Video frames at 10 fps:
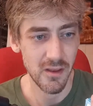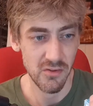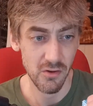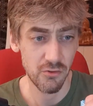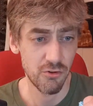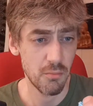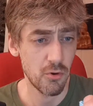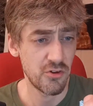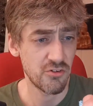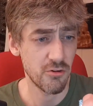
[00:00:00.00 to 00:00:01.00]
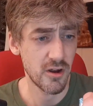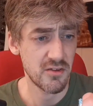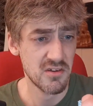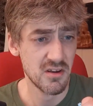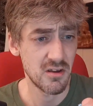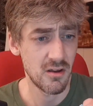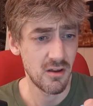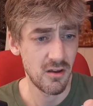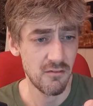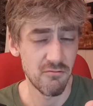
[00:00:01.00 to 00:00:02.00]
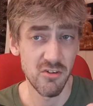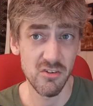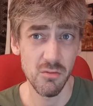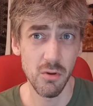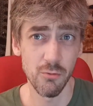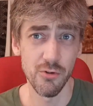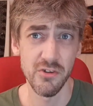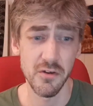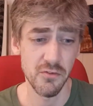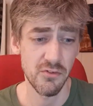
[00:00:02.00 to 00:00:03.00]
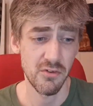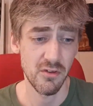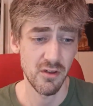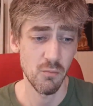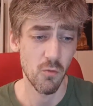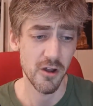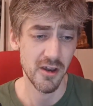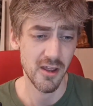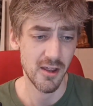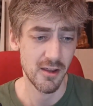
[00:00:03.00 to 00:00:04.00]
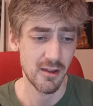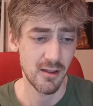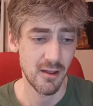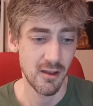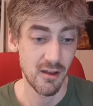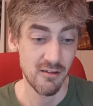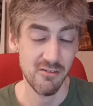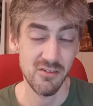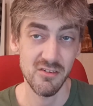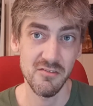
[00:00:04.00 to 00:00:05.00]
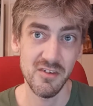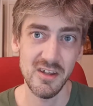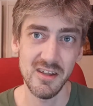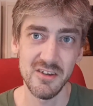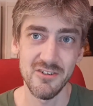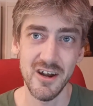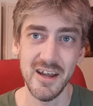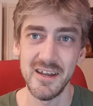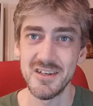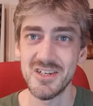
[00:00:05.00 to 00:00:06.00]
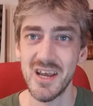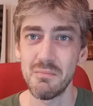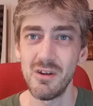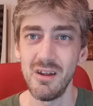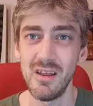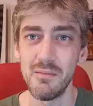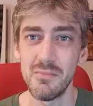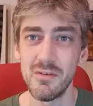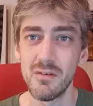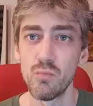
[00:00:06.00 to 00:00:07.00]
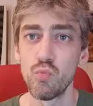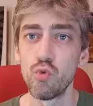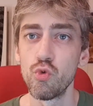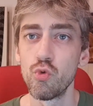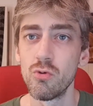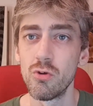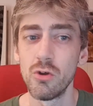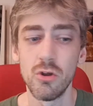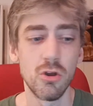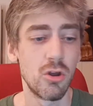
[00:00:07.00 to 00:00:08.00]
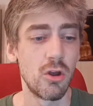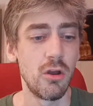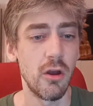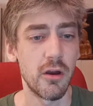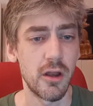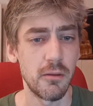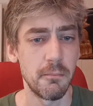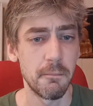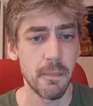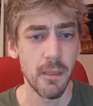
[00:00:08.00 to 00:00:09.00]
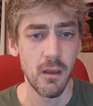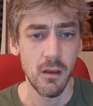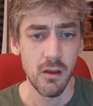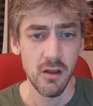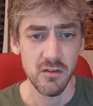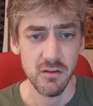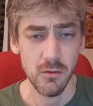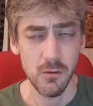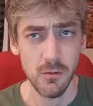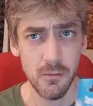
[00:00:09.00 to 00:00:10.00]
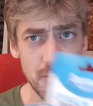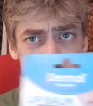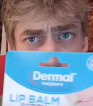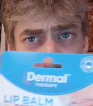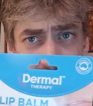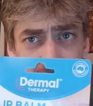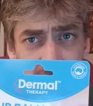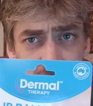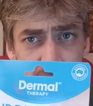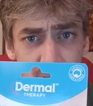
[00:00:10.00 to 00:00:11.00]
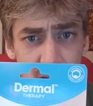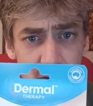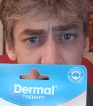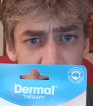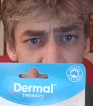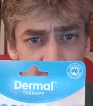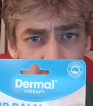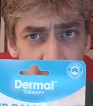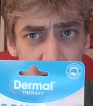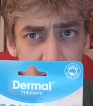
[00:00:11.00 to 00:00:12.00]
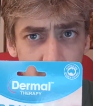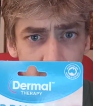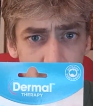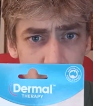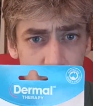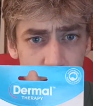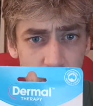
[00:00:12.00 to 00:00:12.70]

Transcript: It's ultra moisturizing, visible results in one day. But severely dry and chapped lips. Alright, so it's made in Australia and it's Australian owned,